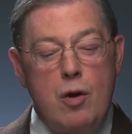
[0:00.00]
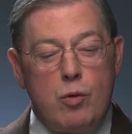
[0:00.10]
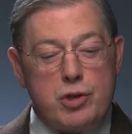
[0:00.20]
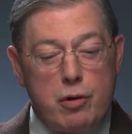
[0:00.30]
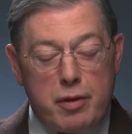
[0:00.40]

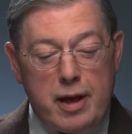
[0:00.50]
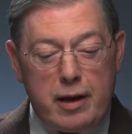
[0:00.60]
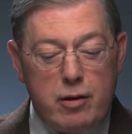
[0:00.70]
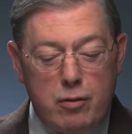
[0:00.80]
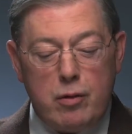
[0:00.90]
Well, sure.
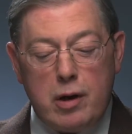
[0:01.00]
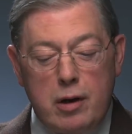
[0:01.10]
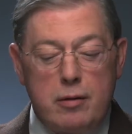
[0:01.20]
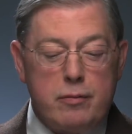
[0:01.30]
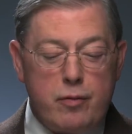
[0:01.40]
Thank you
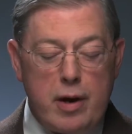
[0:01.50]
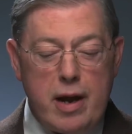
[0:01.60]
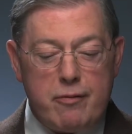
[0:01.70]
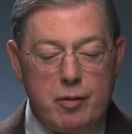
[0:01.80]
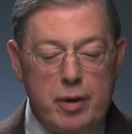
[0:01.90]
for
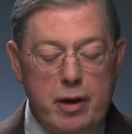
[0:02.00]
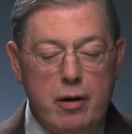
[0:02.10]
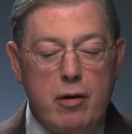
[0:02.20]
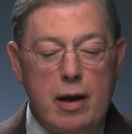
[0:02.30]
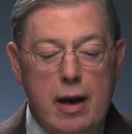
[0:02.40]
having me
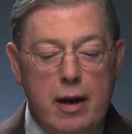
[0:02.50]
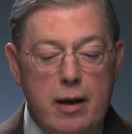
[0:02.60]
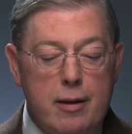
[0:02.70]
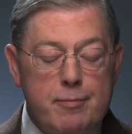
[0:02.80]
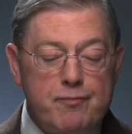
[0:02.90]
here.
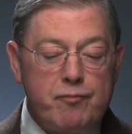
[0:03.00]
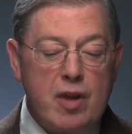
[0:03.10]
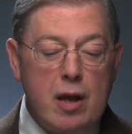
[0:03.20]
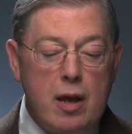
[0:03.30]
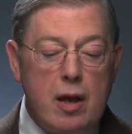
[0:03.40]

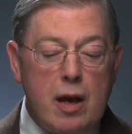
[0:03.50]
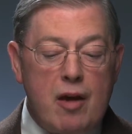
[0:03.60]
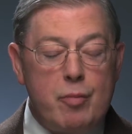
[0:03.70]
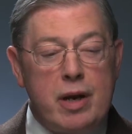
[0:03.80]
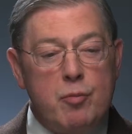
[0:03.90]

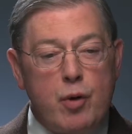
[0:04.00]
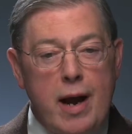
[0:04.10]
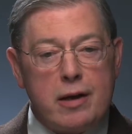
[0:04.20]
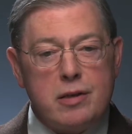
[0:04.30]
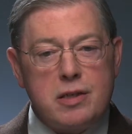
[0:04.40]
I've been in
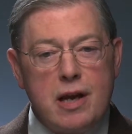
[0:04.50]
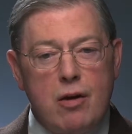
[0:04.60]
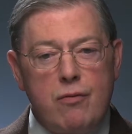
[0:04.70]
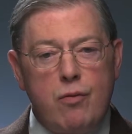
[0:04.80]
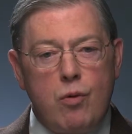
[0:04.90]
practice
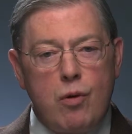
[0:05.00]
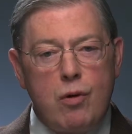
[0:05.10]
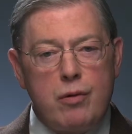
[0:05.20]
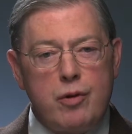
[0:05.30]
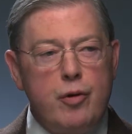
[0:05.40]
now
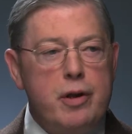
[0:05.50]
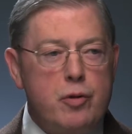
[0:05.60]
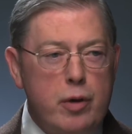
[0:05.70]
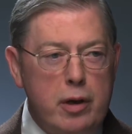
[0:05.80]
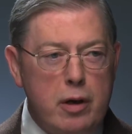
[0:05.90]
for
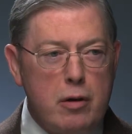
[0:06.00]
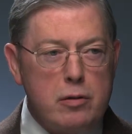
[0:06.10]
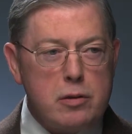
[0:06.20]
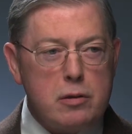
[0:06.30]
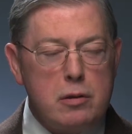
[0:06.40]
33
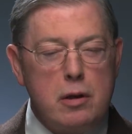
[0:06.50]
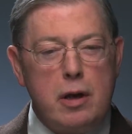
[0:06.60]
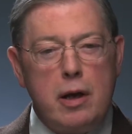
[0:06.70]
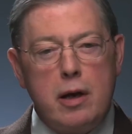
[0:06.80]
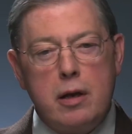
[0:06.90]
years,
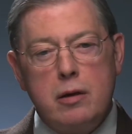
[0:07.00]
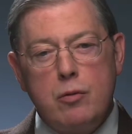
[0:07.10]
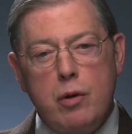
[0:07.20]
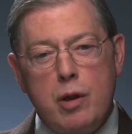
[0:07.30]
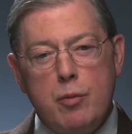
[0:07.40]
and
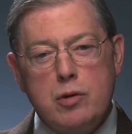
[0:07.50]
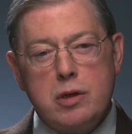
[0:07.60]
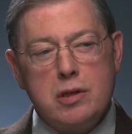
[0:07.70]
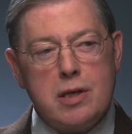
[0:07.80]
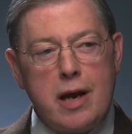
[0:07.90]
one of the most
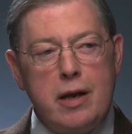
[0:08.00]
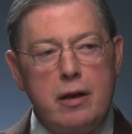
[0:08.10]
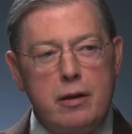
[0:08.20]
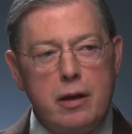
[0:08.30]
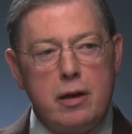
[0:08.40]

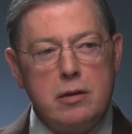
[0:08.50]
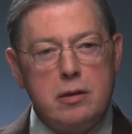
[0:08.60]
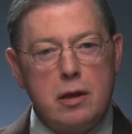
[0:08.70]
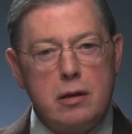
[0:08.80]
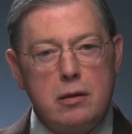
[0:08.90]
exciting things
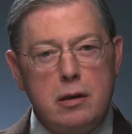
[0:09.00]
that